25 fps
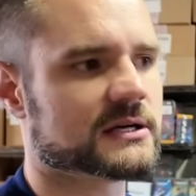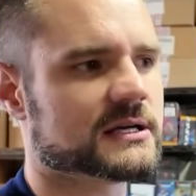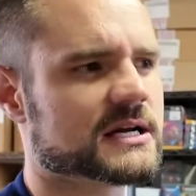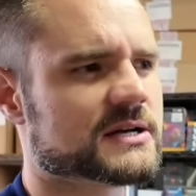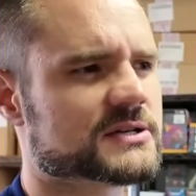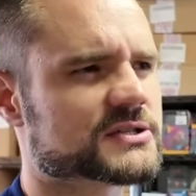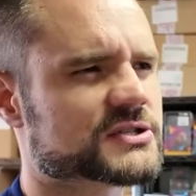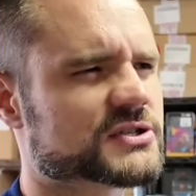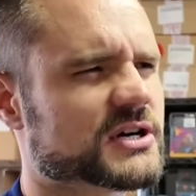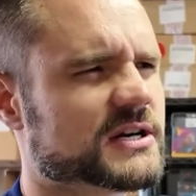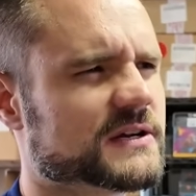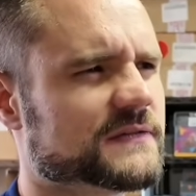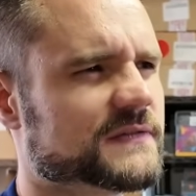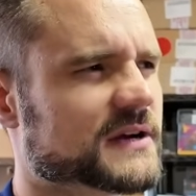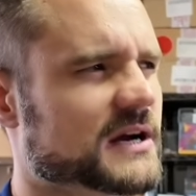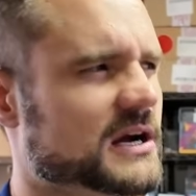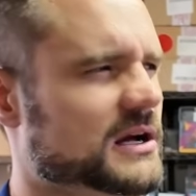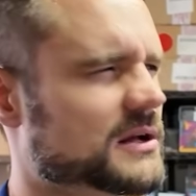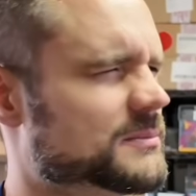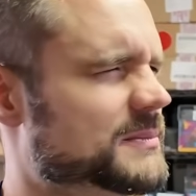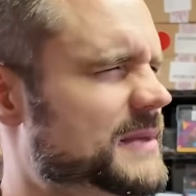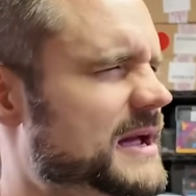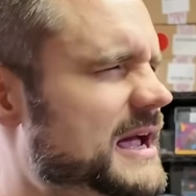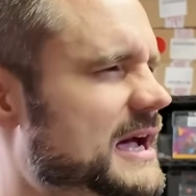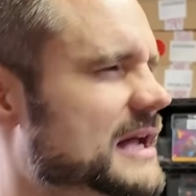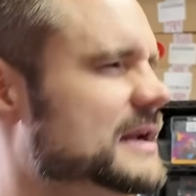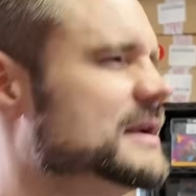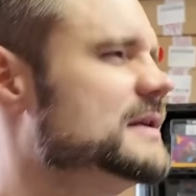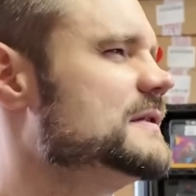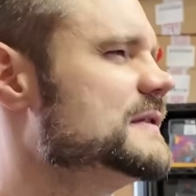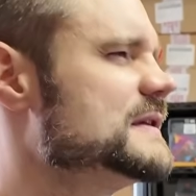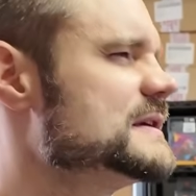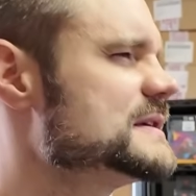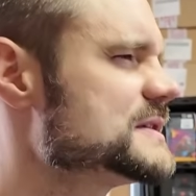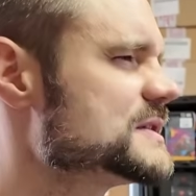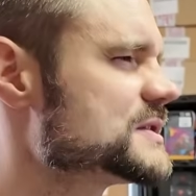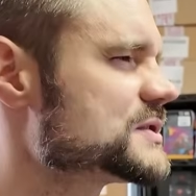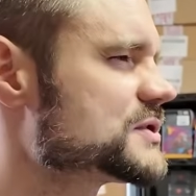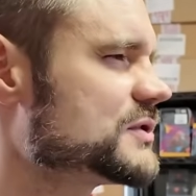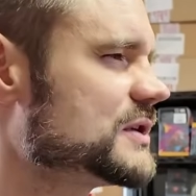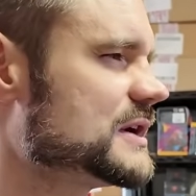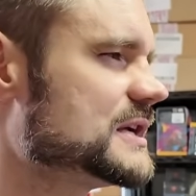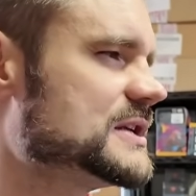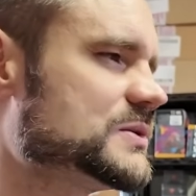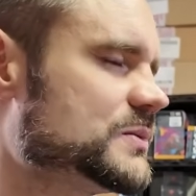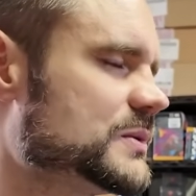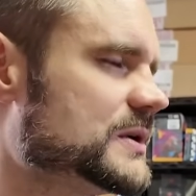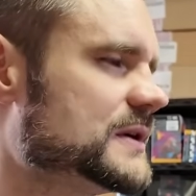And I was trying to figure out, man, this is crazy.